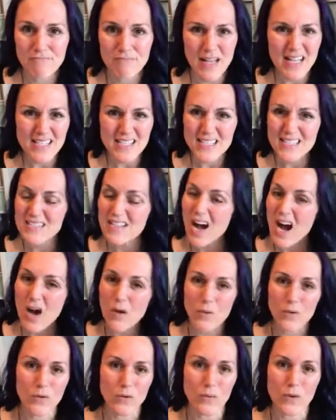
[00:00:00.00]
That's
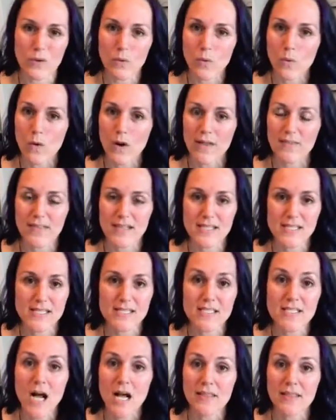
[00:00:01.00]
not what we want. That's
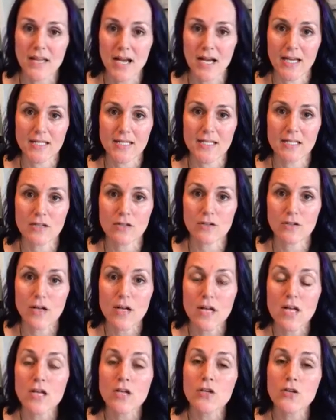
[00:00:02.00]
not the ideal.
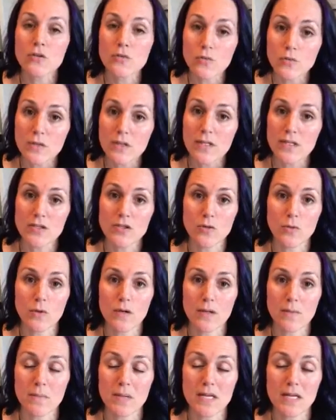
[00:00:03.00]
You really do
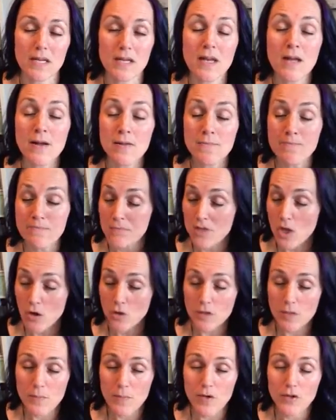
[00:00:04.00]
want to
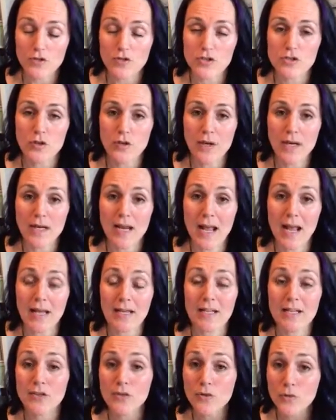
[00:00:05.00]
only purchase grade A.
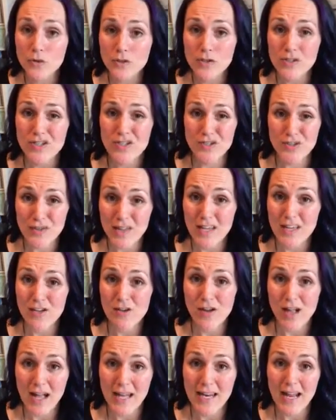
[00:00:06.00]
And in order to do that,
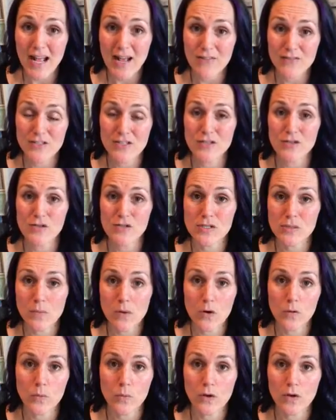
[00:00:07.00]
you kind of have to do some
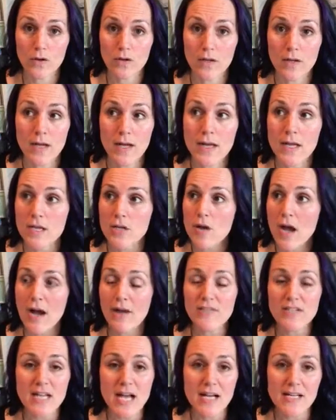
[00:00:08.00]
homework. You
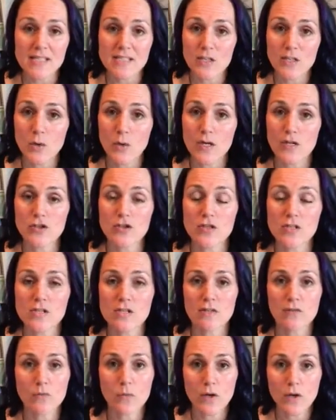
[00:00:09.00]
have to ask the questions
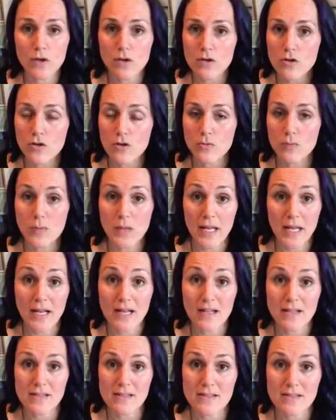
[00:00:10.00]
of, where are your
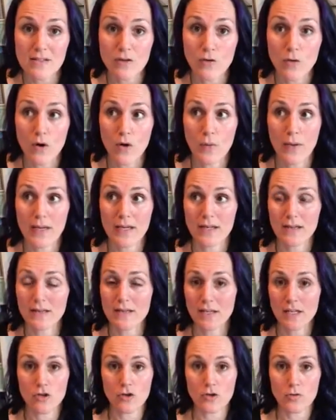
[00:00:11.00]
plants growing
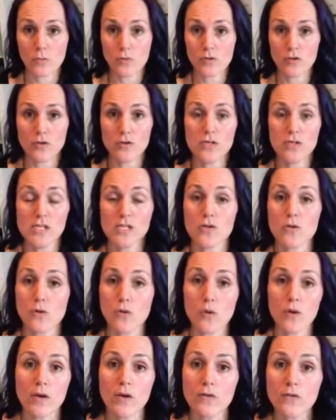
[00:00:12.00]
that you're producing your
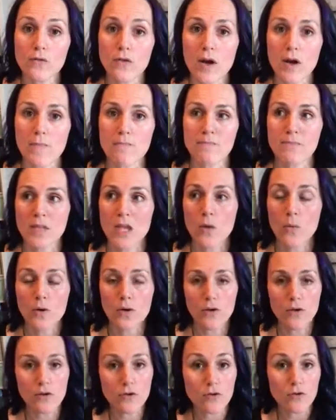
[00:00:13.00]
oil from?
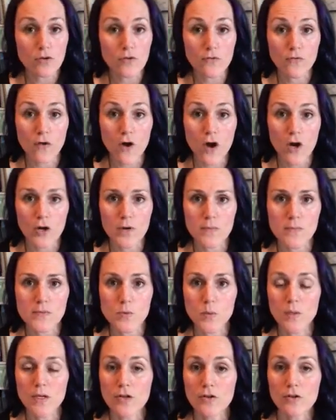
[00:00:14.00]
Where are your farms?
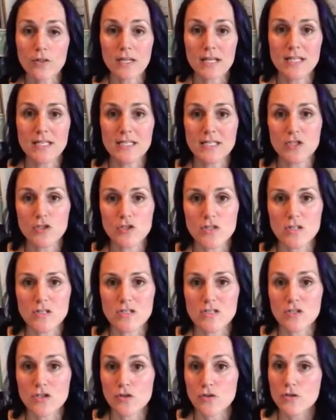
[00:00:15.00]
What are the
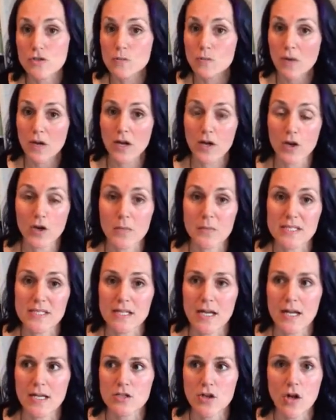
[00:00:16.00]
conditions? Do you spray
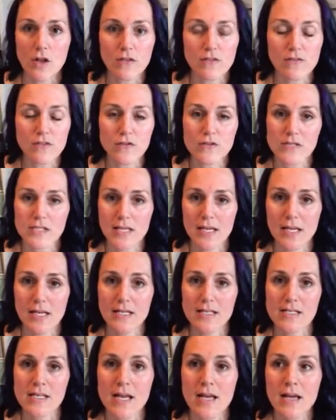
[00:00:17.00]
herbicides? All of those
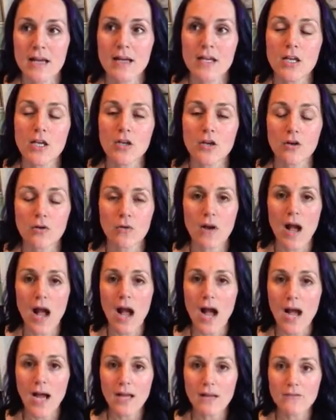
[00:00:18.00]
things. You know,
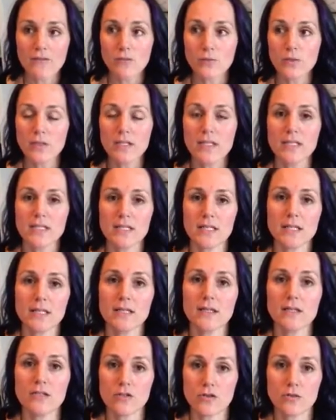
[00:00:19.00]
I really
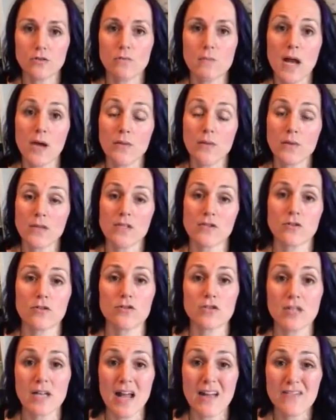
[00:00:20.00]
did do my
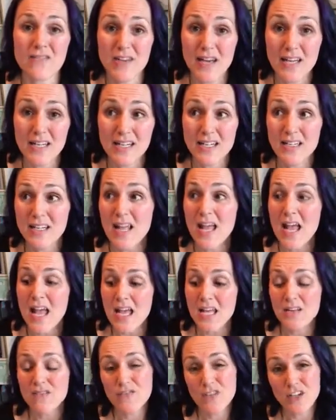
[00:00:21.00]
research, and I vetted
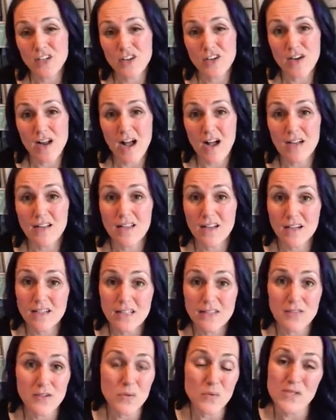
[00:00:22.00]
and figured out Young
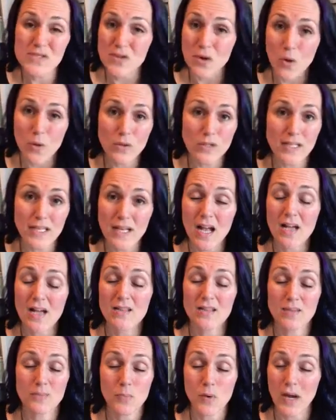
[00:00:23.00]
Living was the only
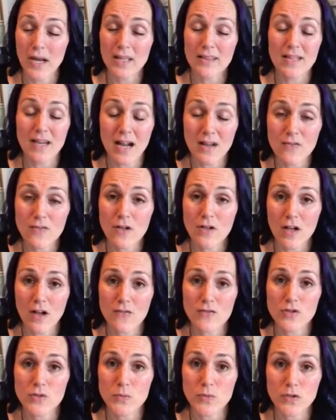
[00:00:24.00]
brand that I felt
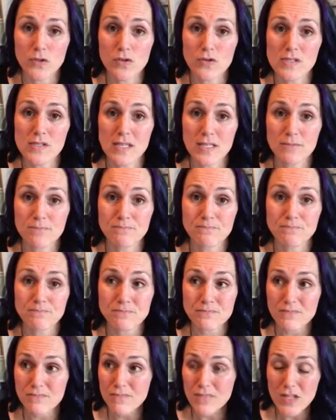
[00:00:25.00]
comfortable using.
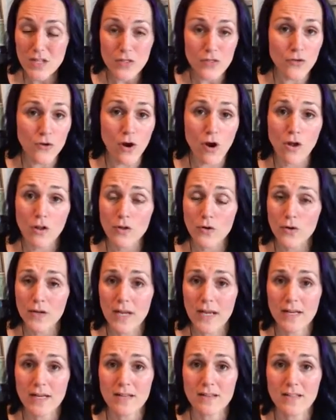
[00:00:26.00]
They're all
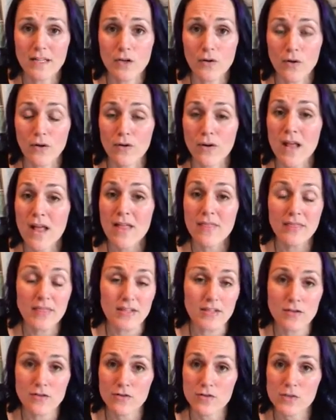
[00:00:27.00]
organically grown.
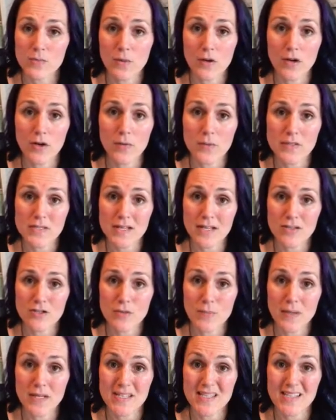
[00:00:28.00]
They don't spray herbicides or
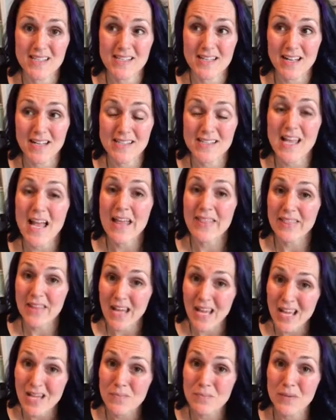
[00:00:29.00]
pesticides.
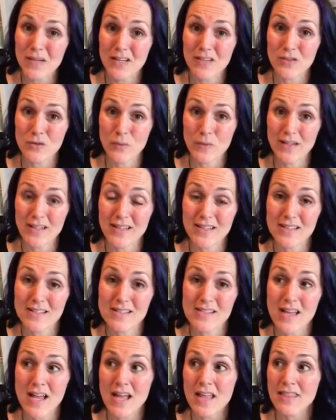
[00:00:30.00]
They handpick the
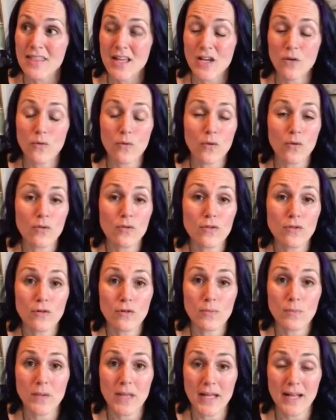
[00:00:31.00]
weeds. They grow
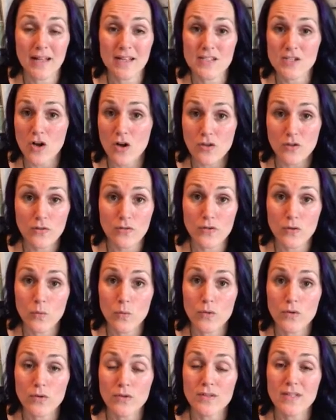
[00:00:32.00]
their plants all over the
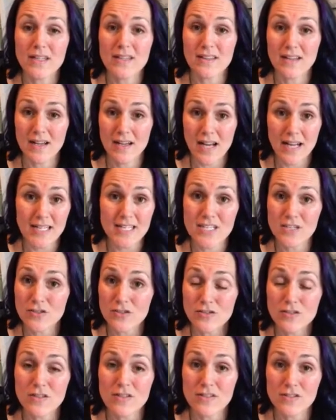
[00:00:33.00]
world in the
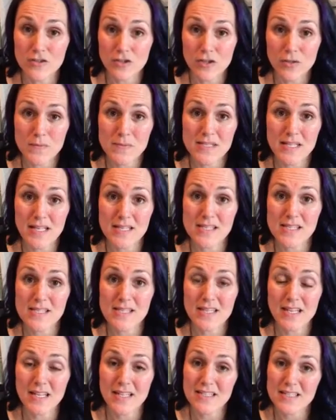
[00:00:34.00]
ideal circumstances
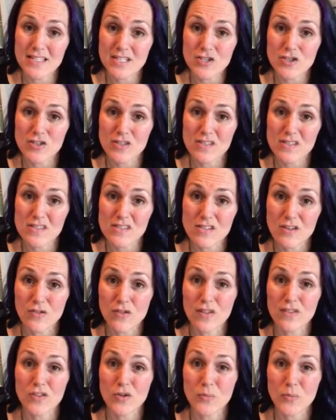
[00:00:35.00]
and conditions so
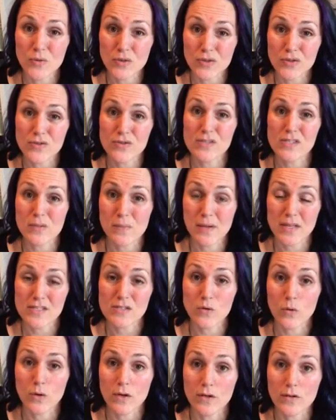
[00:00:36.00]
that they'll produce the best
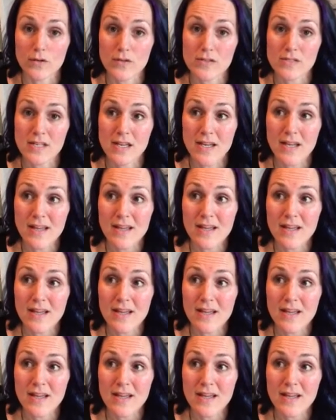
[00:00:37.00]
oils.